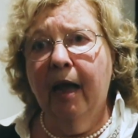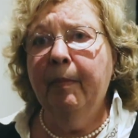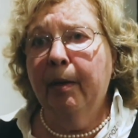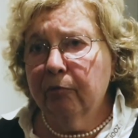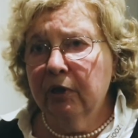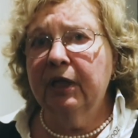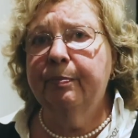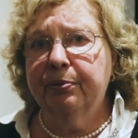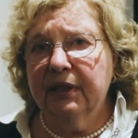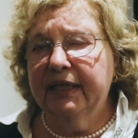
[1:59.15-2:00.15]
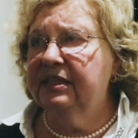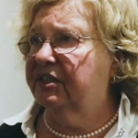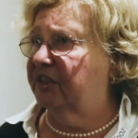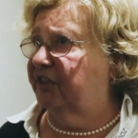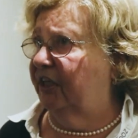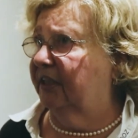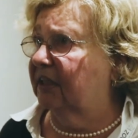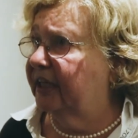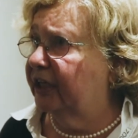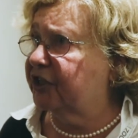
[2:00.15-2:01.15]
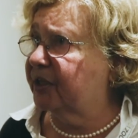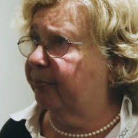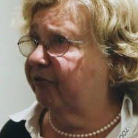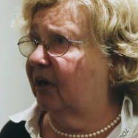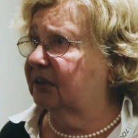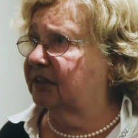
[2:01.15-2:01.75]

I'm really pleased to see on the leadership front